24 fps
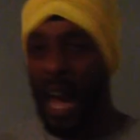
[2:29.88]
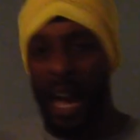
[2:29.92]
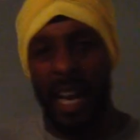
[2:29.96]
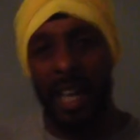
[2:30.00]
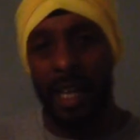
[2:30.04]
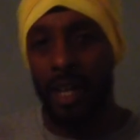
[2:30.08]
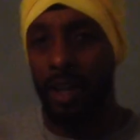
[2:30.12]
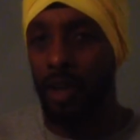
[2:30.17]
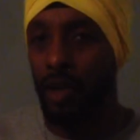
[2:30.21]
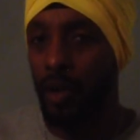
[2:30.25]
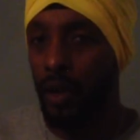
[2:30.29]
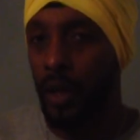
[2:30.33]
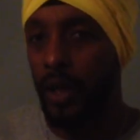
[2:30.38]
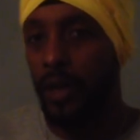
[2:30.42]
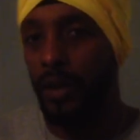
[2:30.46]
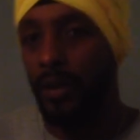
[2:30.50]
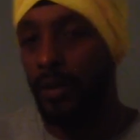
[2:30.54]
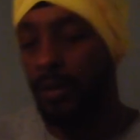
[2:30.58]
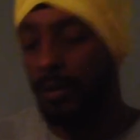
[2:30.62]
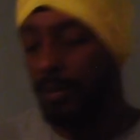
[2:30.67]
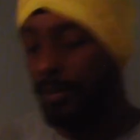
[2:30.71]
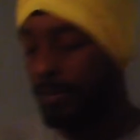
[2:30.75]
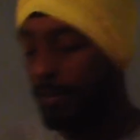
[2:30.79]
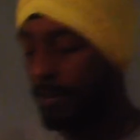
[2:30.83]

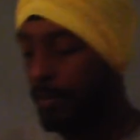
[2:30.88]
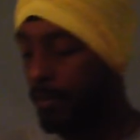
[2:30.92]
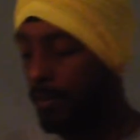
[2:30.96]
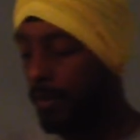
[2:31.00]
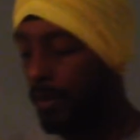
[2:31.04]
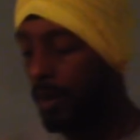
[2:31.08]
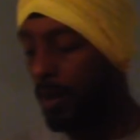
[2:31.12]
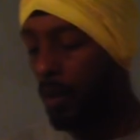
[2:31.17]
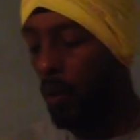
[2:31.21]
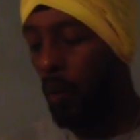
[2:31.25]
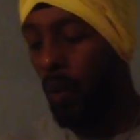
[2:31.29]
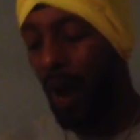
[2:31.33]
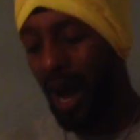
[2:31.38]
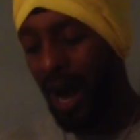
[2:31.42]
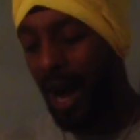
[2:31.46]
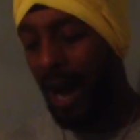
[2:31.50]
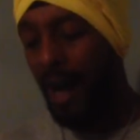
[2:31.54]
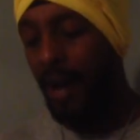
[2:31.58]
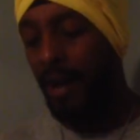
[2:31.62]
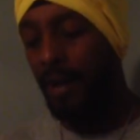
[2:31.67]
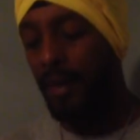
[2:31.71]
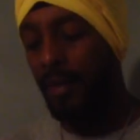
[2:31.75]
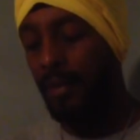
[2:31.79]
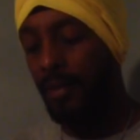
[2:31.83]
angry.
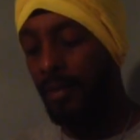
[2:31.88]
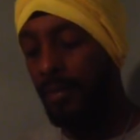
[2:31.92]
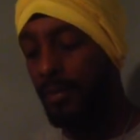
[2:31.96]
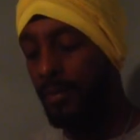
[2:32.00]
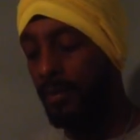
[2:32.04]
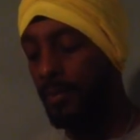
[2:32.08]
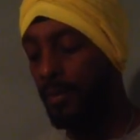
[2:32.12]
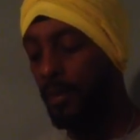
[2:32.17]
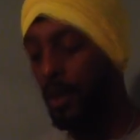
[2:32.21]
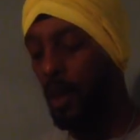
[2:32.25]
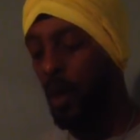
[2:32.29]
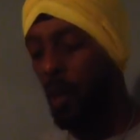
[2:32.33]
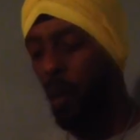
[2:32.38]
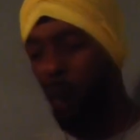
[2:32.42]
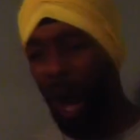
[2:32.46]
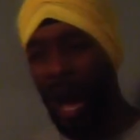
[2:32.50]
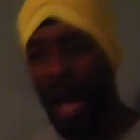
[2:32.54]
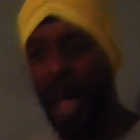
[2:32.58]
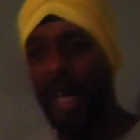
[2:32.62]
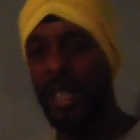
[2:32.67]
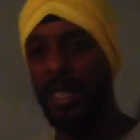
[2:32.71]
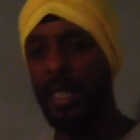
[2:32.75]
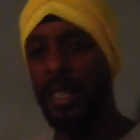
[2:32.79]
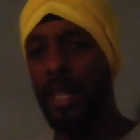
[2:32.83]
Why?
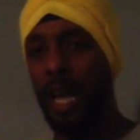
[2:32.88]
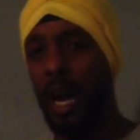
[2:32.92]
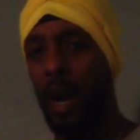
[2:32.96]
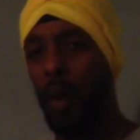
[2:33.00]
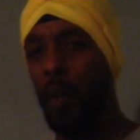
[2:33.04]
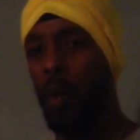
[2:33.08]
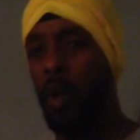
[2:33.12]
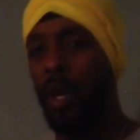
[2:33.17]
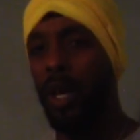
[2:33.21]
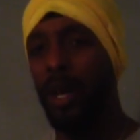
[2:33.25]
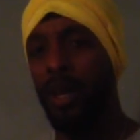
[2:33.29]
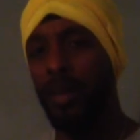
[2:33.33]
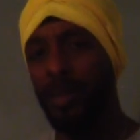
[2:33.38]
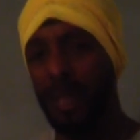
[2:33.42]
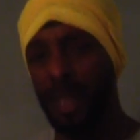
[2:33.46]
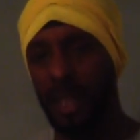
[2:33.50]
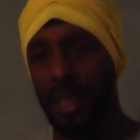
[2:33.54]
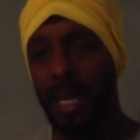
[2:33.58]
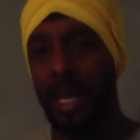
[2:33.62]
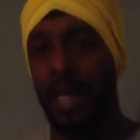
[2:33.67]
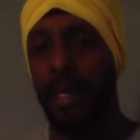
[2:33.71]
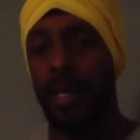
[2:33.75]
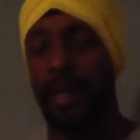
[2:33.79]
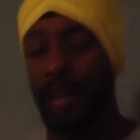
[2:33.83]
Why is Yahweh
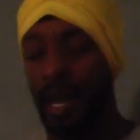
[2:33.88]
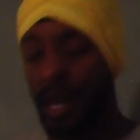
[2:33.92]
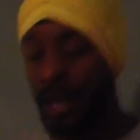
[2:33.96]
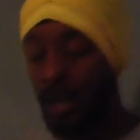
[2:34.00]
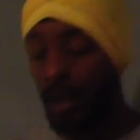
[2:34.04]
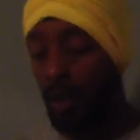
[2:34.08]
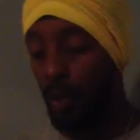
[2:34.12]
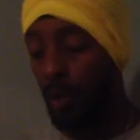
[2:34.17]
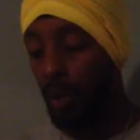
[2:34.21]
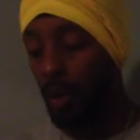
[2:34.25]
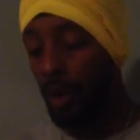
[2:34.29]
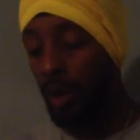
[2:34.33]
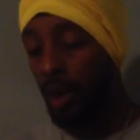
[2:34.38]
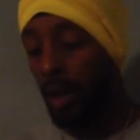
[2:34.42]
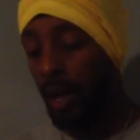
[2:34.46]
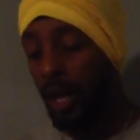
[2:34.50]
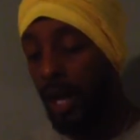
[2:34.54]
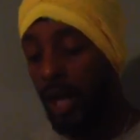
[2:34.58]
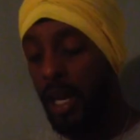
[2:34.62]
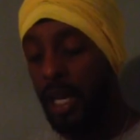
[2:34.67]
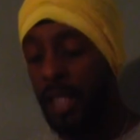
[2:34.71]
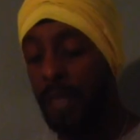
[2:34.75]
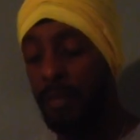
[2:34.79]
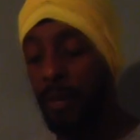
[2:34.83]
upset and angry?
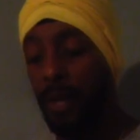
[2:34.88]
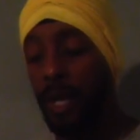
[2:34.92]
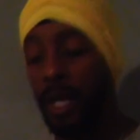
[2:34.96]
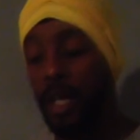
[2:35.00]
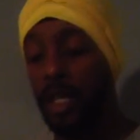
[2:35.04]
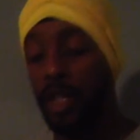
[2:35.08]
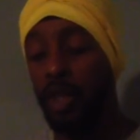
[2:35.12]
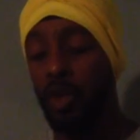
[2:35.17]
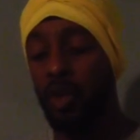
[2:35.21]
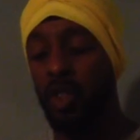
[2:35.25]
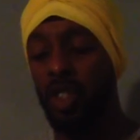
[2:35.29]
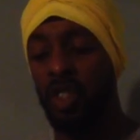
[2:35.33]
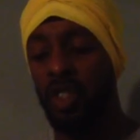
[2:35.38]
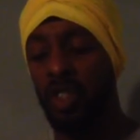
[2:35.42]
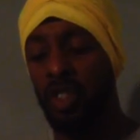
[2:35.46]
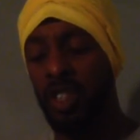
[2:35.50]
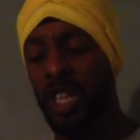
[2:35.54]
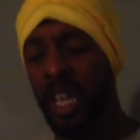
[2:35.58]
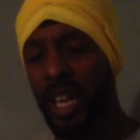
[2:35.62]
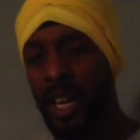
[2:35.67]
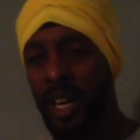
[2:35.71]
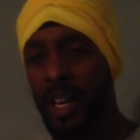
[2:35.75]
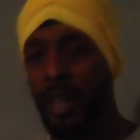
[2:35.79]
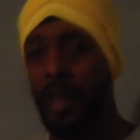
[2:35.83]
It's because you
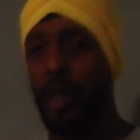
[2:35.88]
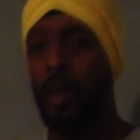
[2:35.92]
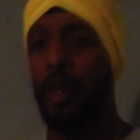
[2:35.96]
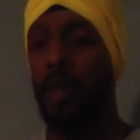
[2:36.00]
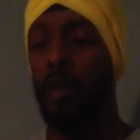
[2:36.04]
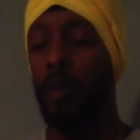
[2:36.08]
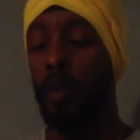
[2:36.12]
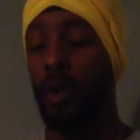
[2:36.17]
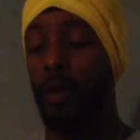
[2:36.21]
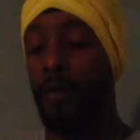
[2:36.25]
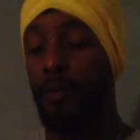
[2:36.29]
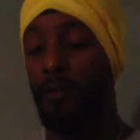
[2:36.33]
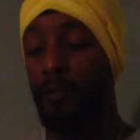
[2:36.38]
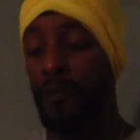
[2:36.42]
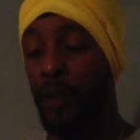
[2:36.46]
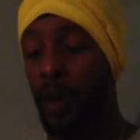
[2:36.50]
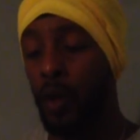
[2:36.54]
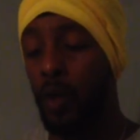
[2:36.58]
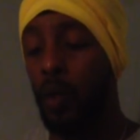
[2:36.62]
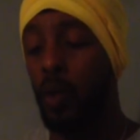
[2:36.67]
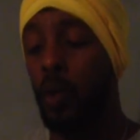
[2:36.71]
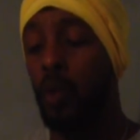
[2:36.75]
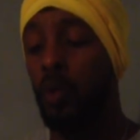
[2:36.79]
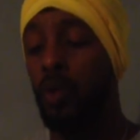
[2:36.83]
still
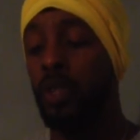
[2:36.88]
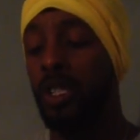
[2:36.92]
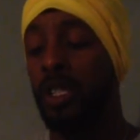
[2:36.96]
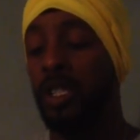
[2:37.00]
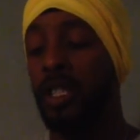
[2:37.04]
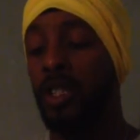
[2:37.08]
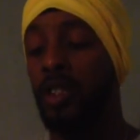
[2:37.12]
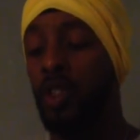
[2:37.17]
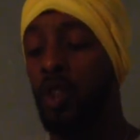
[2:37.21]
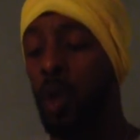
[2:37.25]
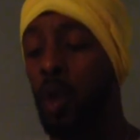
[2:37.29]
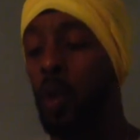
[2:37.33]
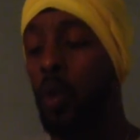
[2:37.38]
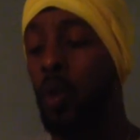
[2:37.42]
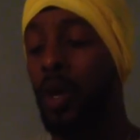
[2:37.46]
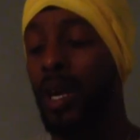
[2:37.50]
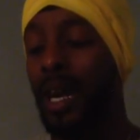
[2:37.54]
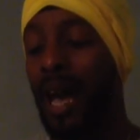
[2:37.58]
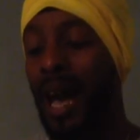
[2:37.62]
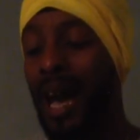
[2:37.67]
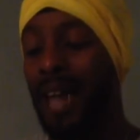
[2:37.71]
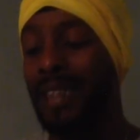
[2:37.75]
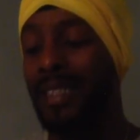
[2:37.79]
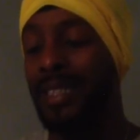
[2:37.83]
refuse to do
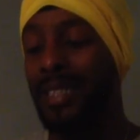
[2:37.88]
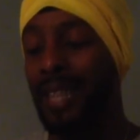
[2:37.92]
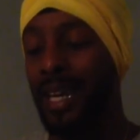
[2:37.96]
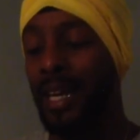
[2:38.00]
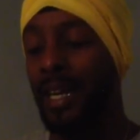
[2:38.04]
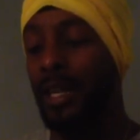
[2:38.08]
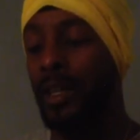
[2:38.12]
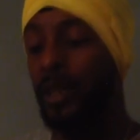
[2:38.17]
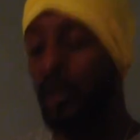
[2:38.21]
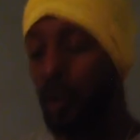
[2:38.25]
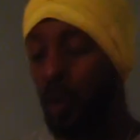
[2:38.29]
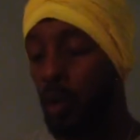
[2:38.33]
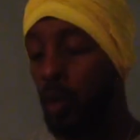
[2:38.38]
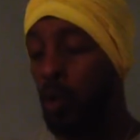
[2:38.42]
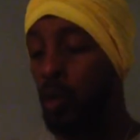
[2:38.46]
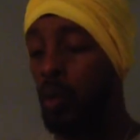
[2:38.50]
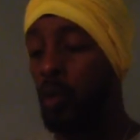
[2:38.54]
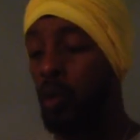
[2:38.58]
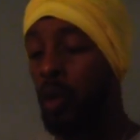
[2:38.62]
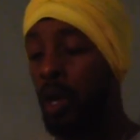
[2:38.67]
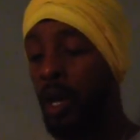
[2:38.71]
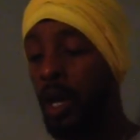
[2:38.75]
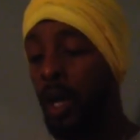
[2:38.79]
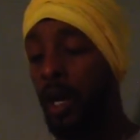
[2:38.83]
what I said
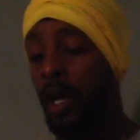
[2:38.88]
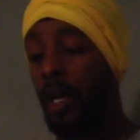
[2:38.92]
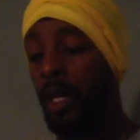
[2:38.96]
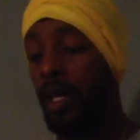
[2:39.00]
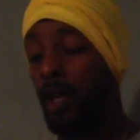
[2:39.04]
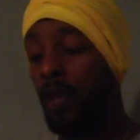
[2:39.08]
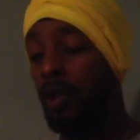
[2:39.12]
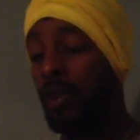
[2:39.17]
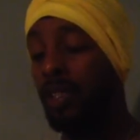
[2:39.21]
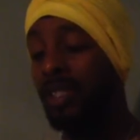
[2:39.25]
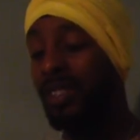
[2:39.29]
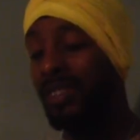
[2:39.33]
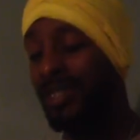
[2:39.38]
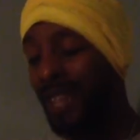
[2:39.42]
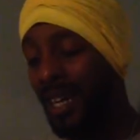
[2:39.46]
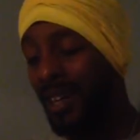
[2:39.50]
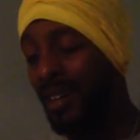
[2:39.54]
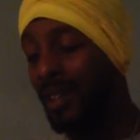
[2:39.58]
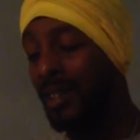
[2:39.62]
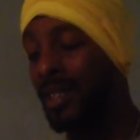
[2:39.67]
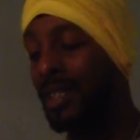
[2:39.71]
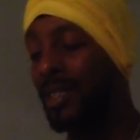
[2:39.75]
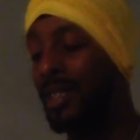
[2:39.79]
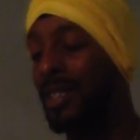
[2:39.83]
do. You
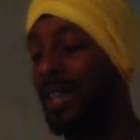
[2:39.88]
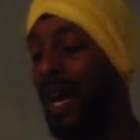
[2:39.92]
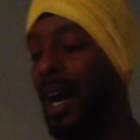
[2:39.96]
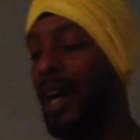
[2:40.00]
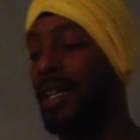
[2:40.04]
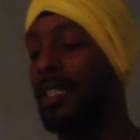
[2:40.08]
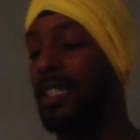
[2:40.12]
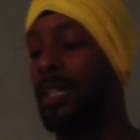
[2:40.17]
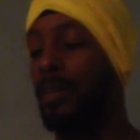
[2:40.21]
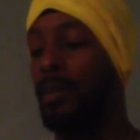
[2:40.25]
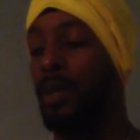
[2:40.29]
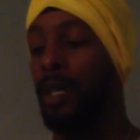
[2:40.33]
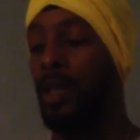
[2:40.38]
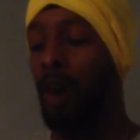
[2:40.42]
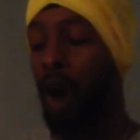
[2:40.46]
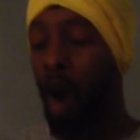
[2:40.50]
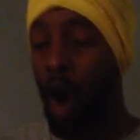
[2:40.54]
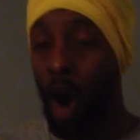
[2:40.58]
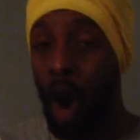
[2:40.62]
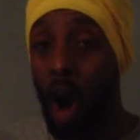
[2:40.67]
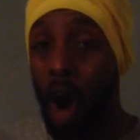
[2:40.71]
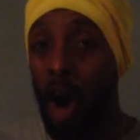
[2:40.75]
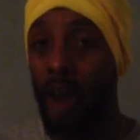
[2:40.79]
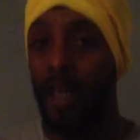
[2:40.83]
still desire to be
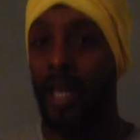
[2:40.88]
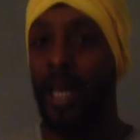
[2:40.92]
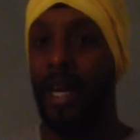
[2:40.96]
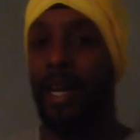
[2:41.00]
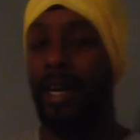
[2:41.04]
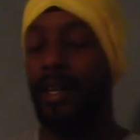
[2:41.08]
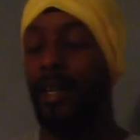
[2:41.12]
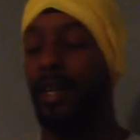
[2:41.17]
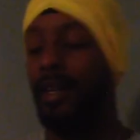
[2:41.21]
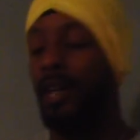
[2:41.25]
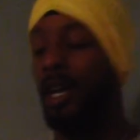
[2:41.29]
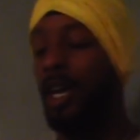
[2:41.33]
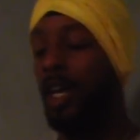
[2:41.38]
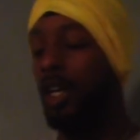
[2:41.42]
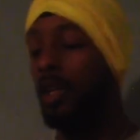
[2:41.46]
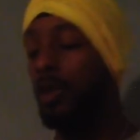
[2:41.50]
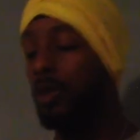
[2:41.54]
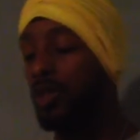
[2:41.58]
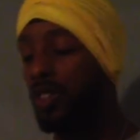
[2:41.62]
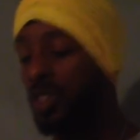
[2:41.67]
hard-headed. You